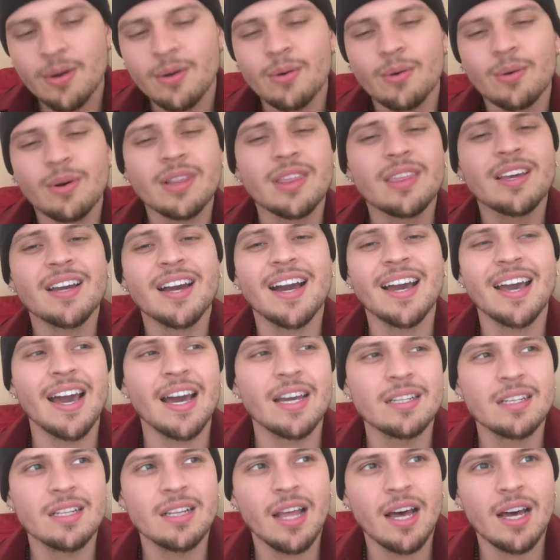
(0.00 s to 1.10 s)
one thing I
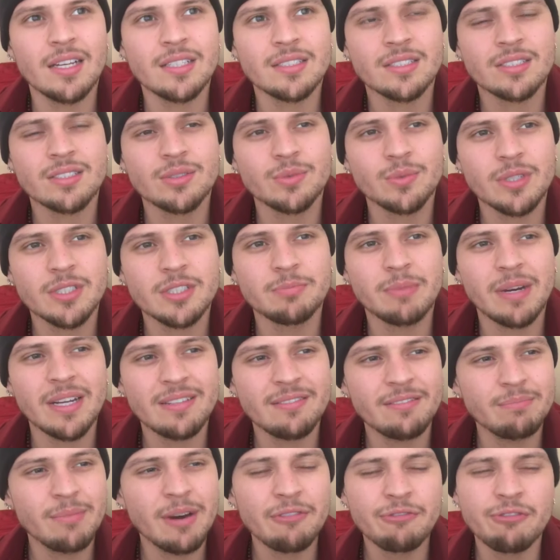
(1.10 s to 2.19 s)
analyzed was my
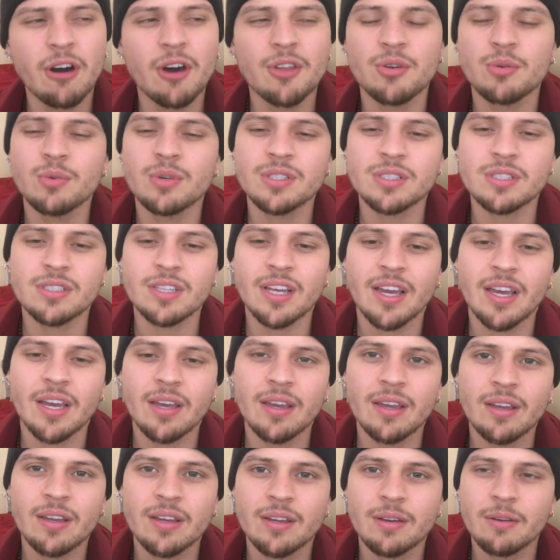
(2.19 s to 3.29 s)
father was
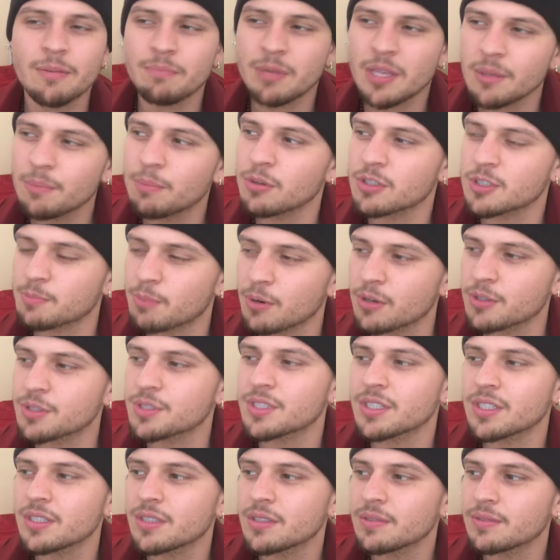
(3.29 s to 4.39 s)
a people's
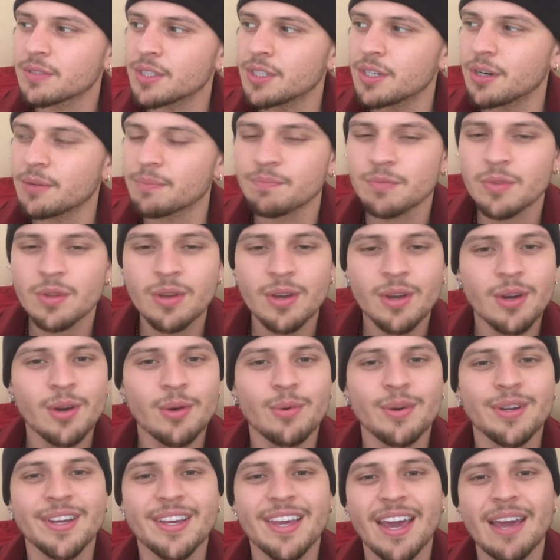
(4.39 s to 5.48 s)
person,
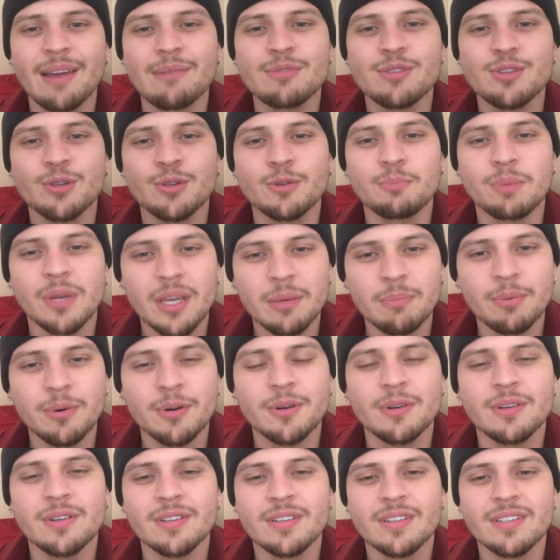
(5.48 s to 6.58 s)
When it came to
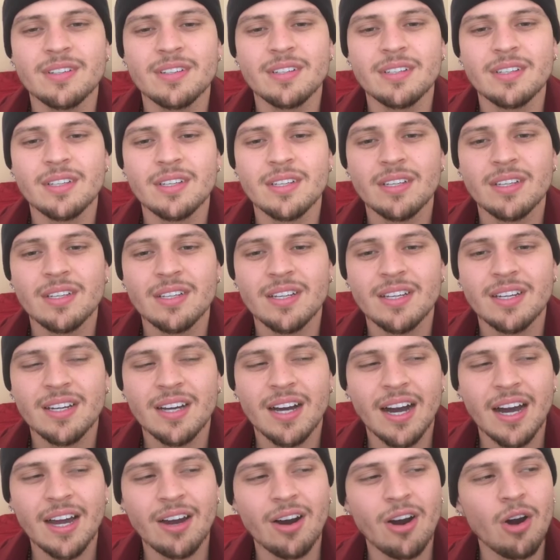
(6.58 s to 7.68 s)
people,
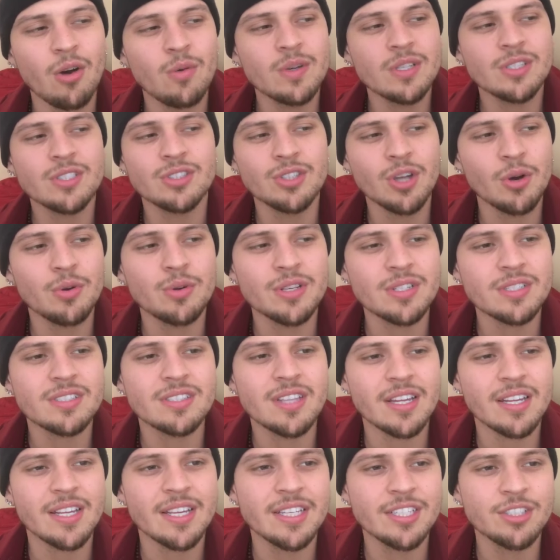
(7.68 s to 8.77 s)
I always noticed
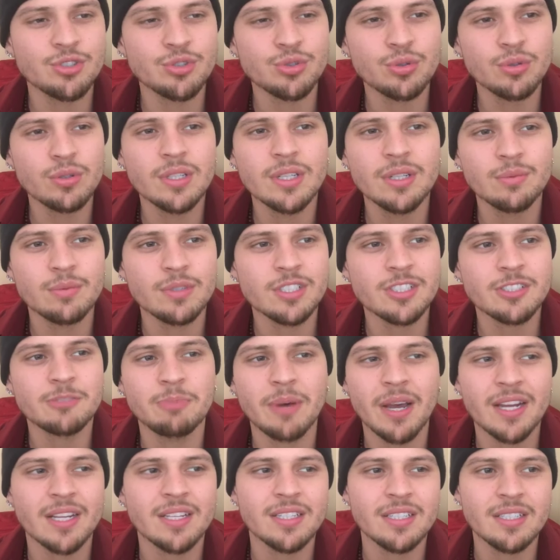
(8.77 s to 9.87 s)
that he truly
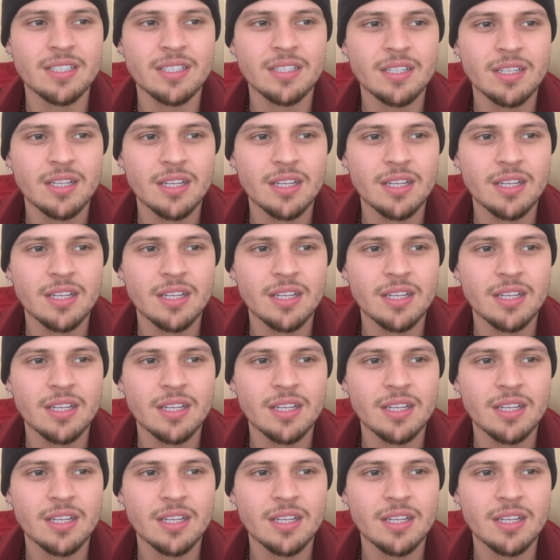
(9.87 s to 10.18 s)
respected